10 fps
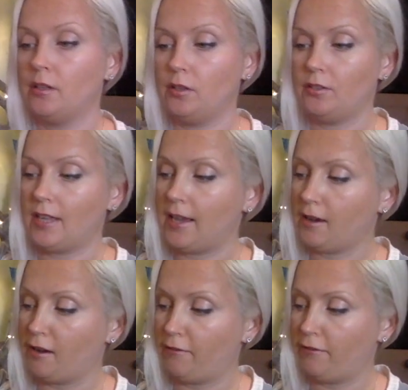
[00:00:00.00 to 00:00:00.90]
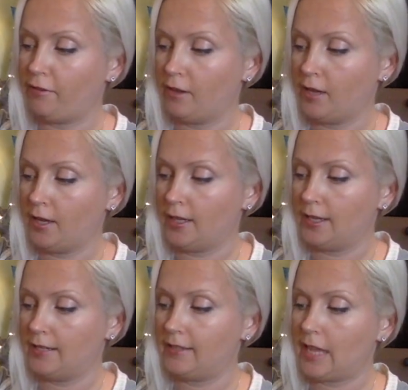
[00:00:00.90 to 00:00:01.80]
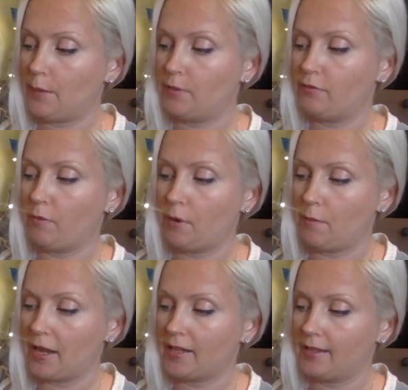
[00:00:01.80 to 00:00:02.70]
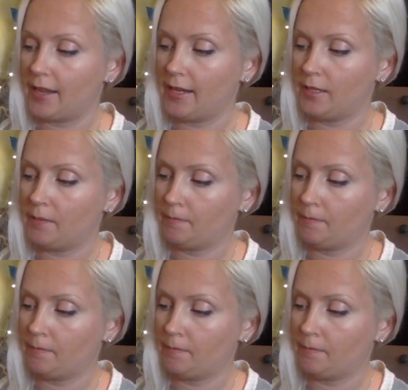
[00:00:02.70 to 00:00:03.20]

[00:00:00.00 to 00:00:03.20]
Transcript: you take off these tapes from the back side.